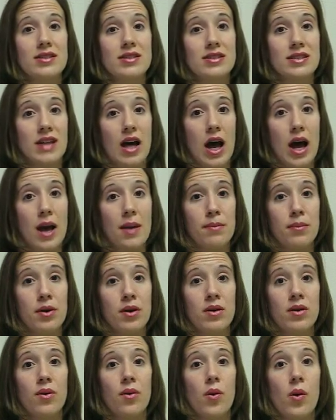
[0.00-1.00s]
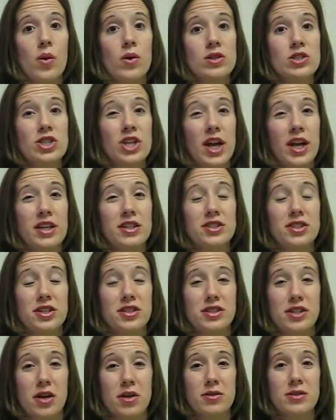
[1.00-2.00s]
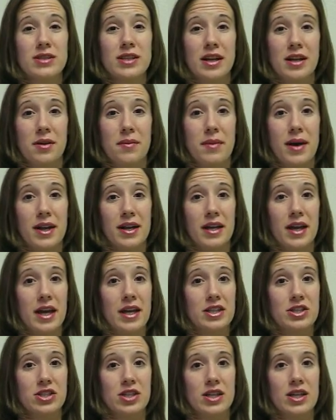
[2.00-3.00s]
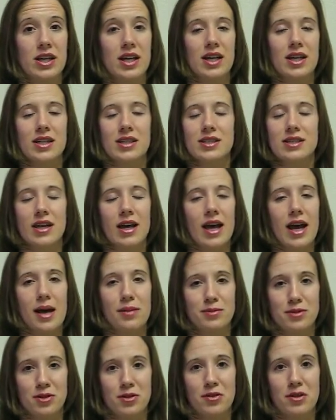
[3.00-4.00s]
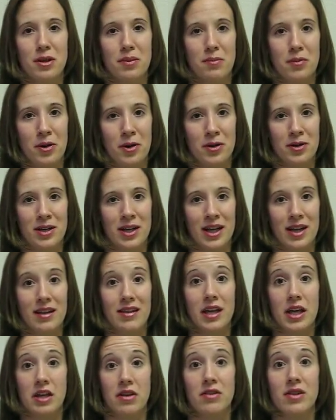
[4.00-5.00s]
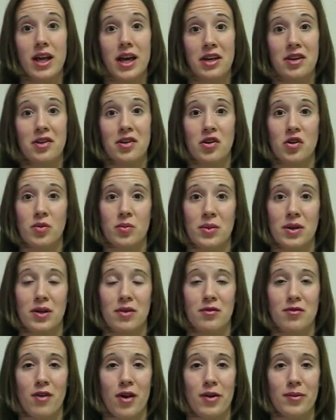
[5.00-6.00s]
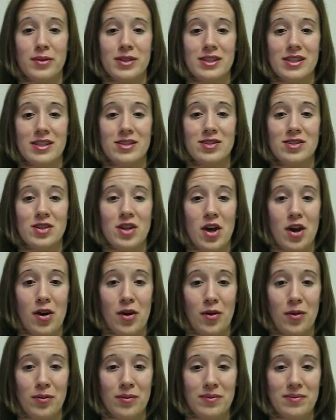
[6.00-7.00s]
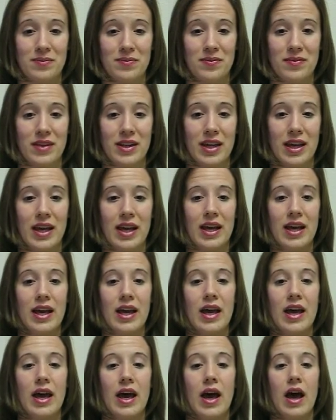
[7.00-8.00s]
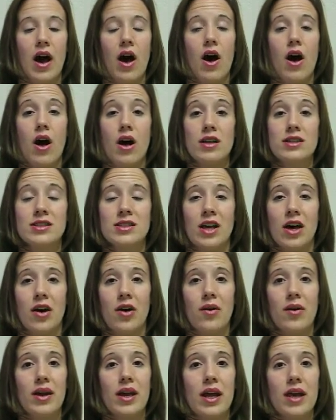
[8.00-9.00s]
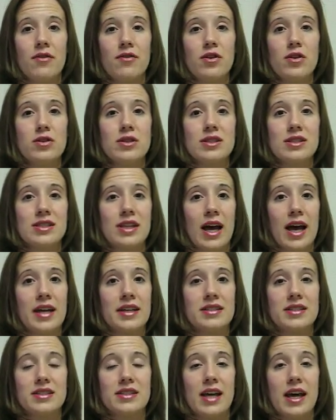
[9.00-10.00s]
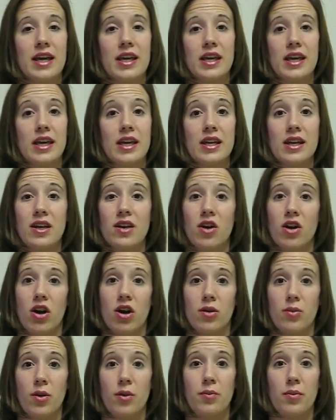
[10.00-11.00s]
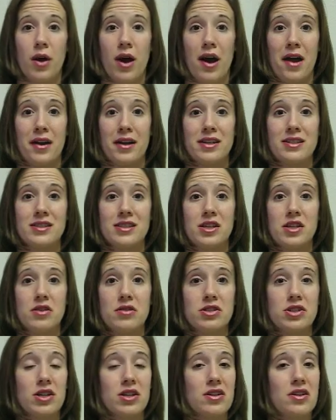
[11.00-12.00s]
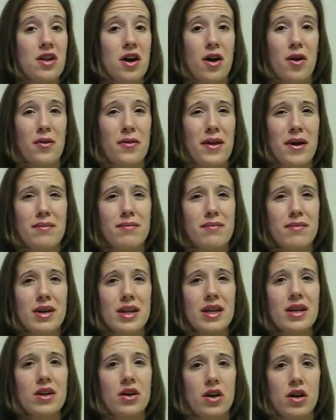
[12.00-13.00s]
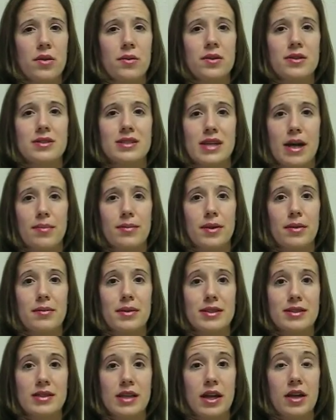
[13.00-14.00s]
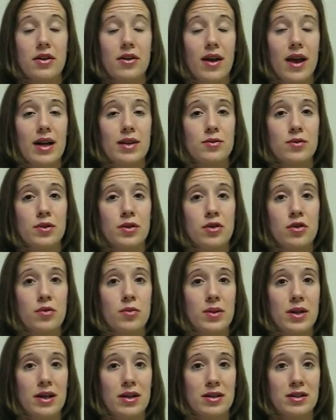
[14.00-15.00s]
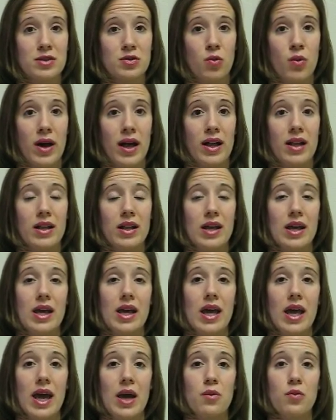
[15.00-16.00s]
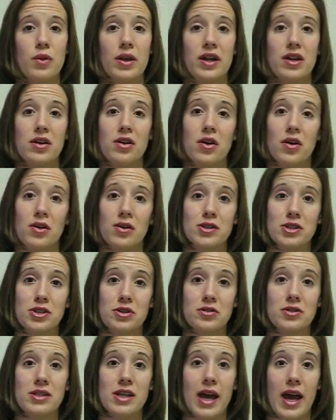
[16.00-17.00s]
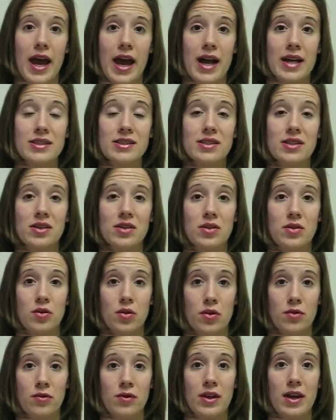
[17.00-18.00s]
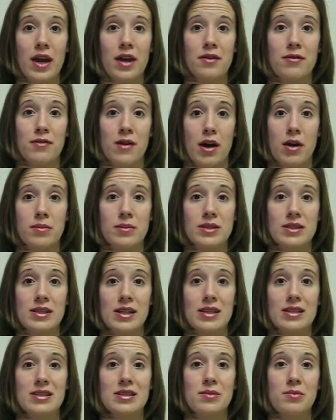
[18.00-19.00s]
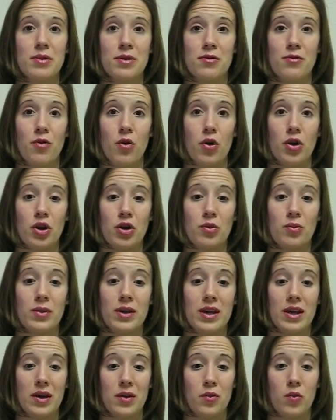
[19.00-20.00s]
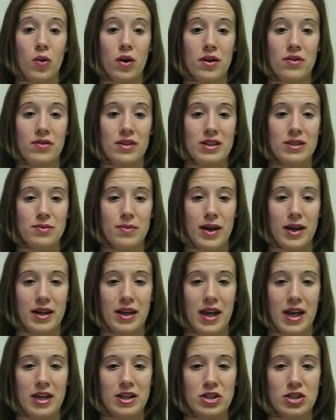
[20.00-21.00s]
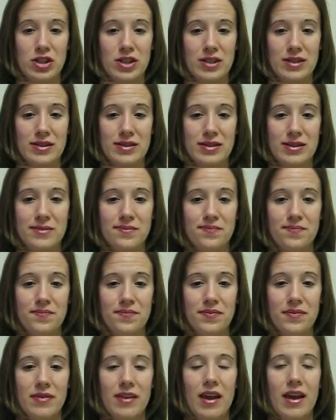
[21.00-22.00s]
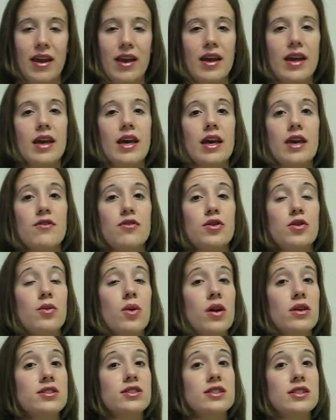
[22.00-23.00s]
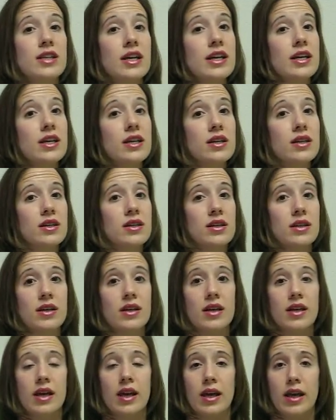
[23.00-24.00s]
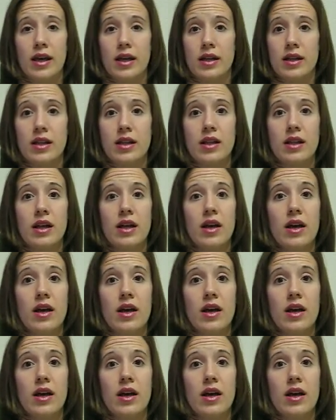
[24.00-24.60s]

stop, or change a dose in a medication, it is absolutely pertinent that you let your coumadin pharmacist know. Also, if you decide to take any herbal products, you should know that many herbal supplements interact with coumadin as well, and we encourage you to ask your VA pharmacist before you begin one of these medications. If you are sick, ill,